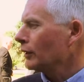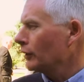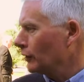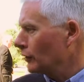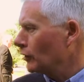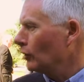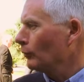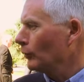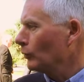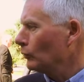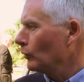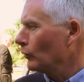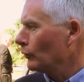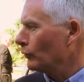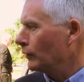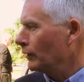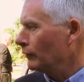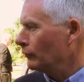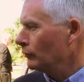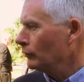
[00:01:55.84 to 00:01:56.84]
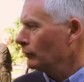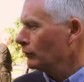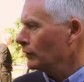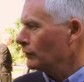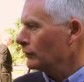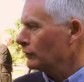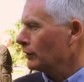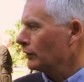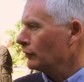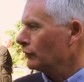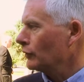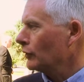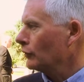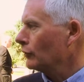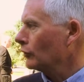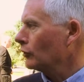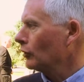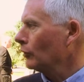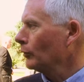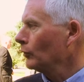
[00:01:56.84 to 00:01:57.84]
it's done at a Commonwealth level. So
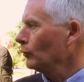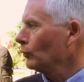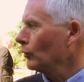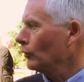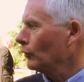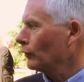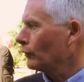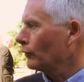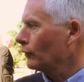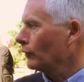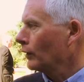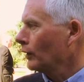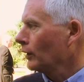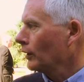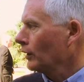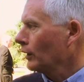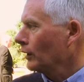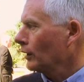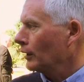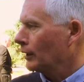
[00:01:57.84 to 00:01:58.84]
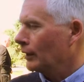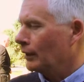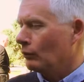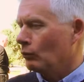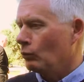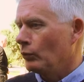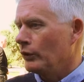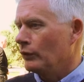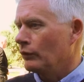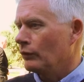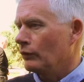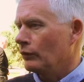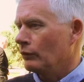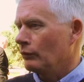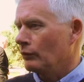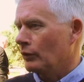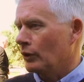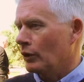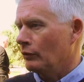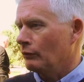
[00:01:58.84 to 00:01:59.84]
the Commonwealth,
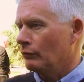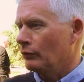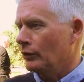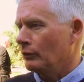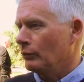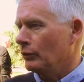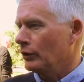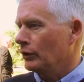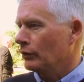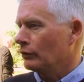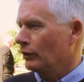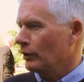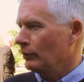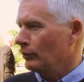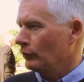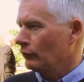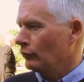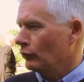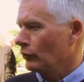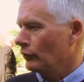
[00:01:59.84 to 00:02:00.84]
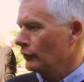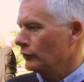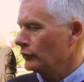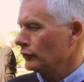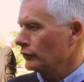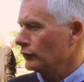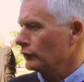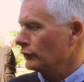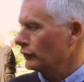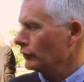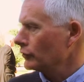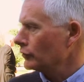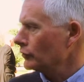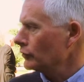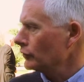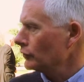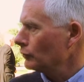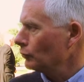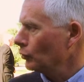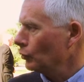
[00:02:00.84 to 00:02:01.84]
hopefully with the agreement of all of the
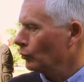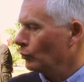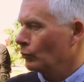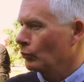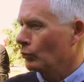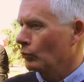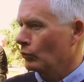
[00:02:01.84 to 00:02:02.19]
jurisdictions, will